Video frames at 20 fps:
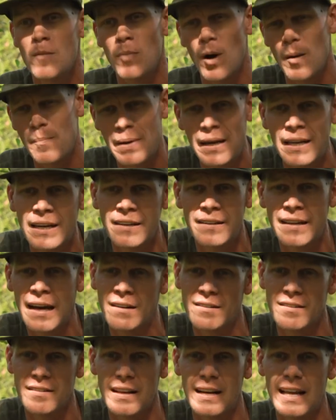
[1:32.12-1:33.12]
by pinning
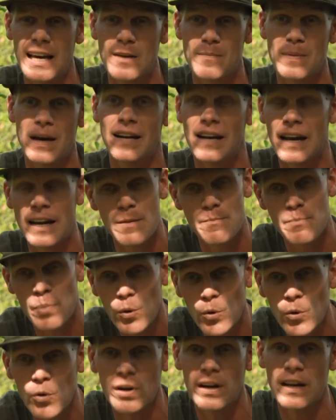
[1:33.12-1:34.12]
down to the lake bed and
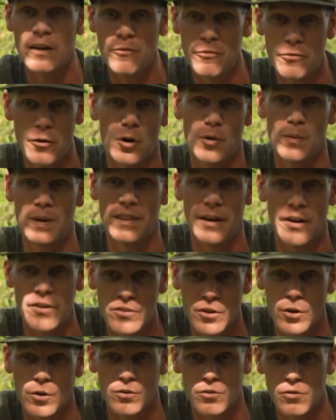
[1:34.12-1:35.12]
importantly following
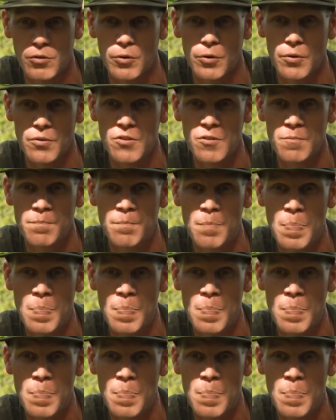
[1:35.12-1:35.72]
those contours.